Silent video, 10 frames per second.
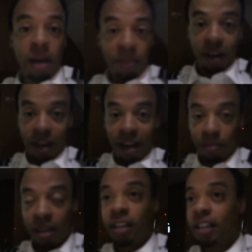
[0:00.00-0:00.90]
up in the
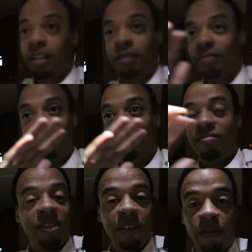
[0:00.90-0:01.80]
cockpit,
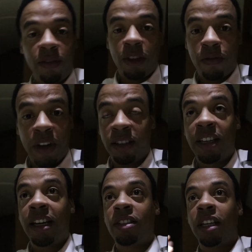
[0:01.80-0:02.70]

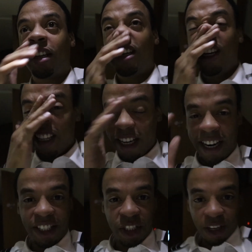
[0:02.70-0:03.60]
fantastic. And
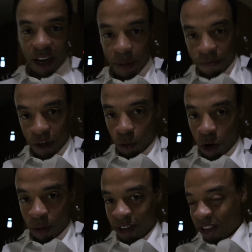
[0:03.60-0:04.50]
I still got my foot
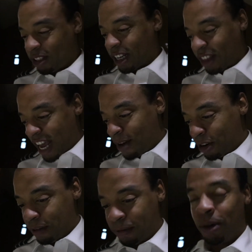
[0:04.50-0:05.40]
warmers that they have
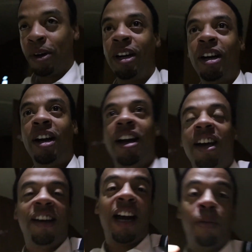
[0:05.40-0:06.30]
on the floor.
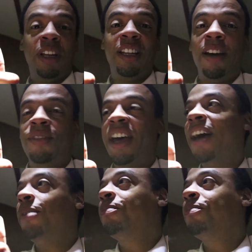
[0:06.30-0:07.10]
I really love that.